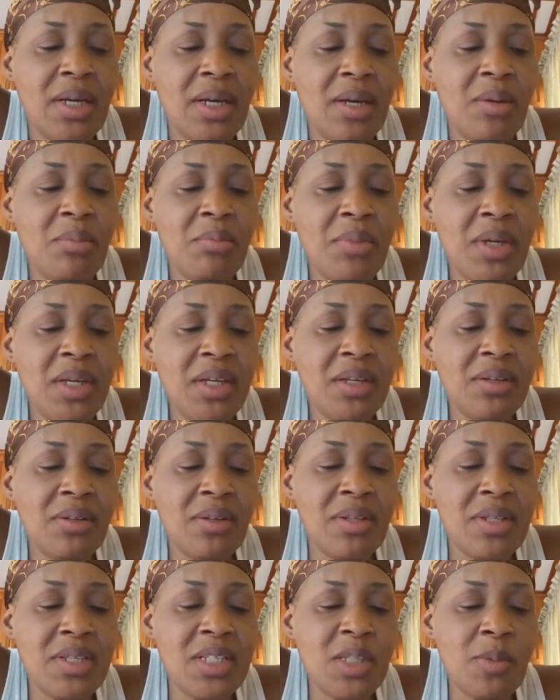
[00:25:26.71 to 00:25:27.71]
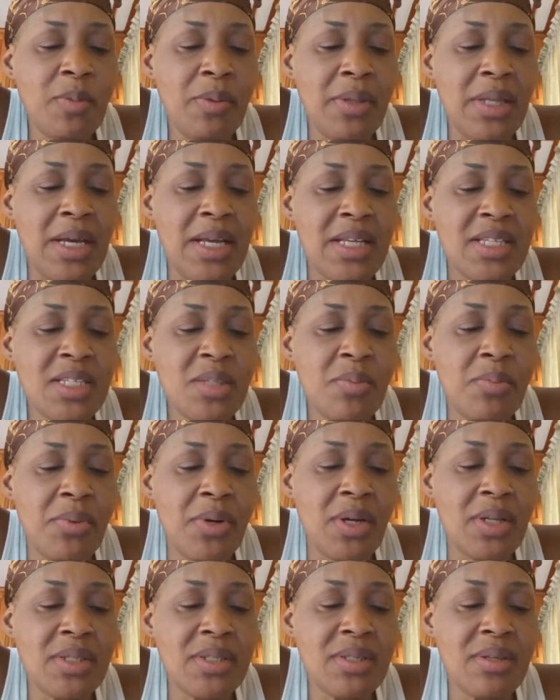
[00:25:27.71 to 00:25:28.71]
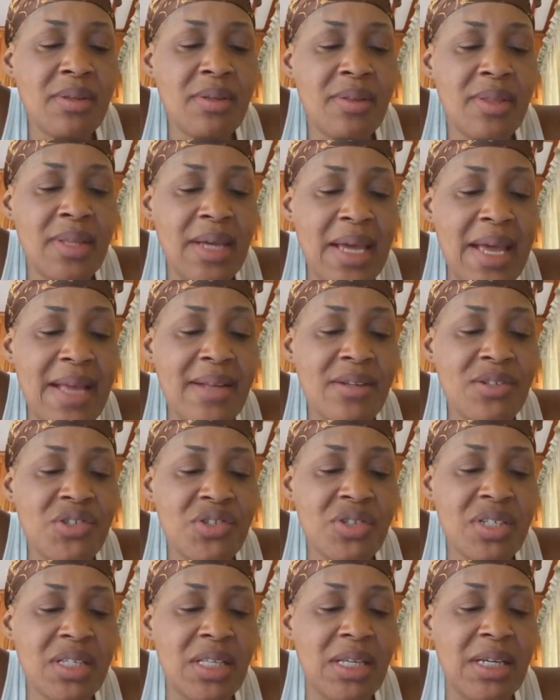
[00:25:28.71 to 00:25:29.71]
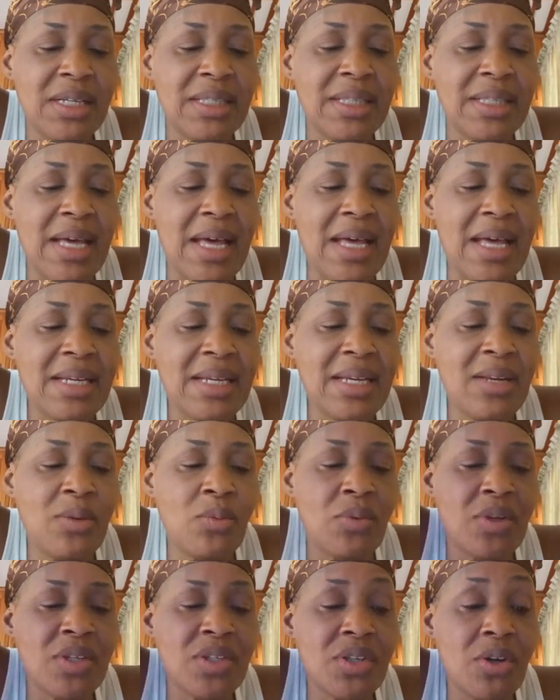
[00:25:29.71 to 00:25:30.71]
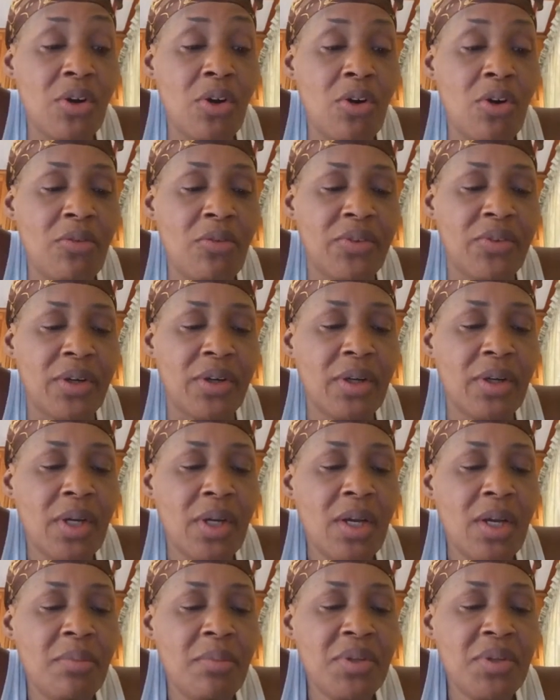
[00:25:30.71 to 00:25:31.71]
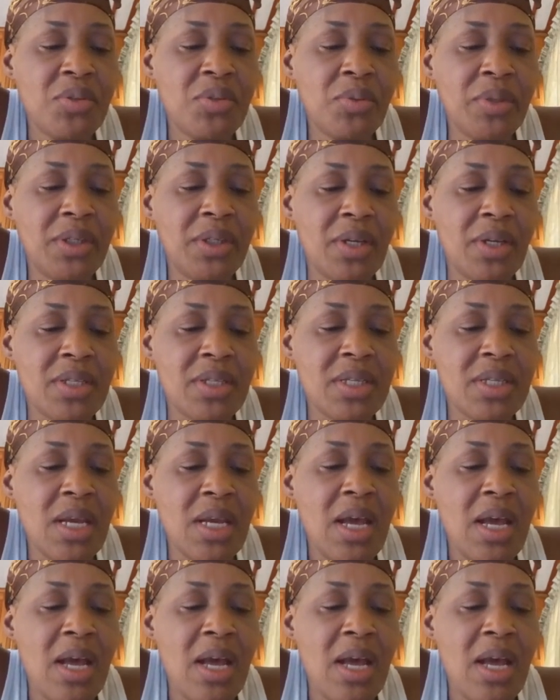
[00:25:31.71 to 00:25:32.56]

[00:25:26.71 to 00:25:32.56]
and making all these plans, but then, just like that, it was over between us.